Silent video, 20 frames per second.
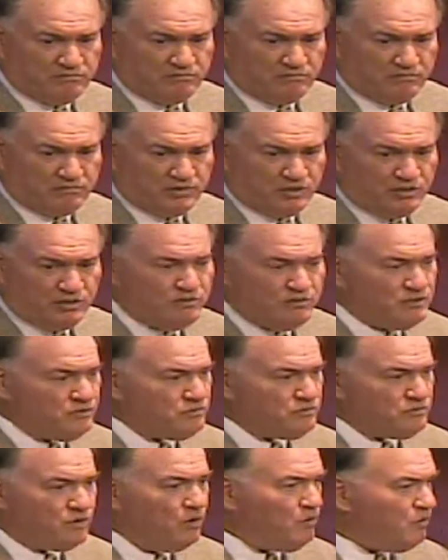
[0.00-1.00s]
you just
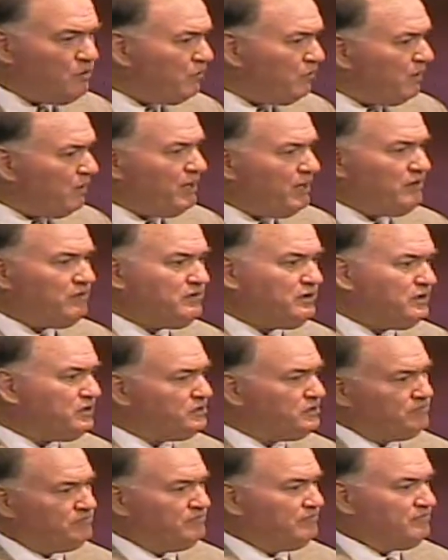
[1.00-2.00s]
going around just
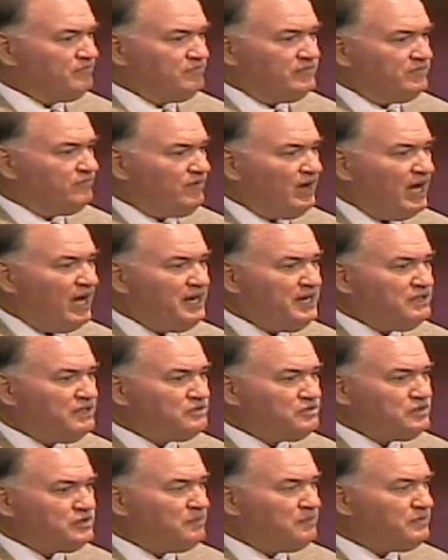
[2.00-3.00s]
finding
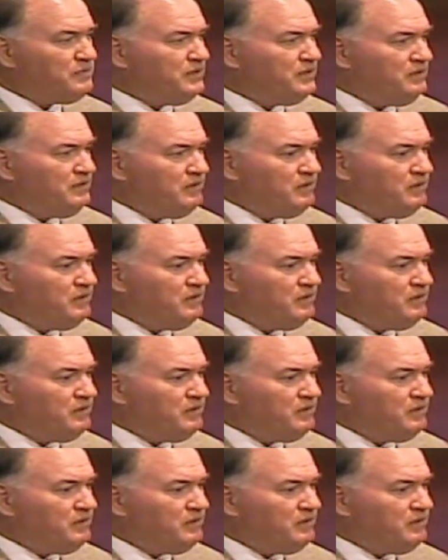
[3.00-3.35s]
something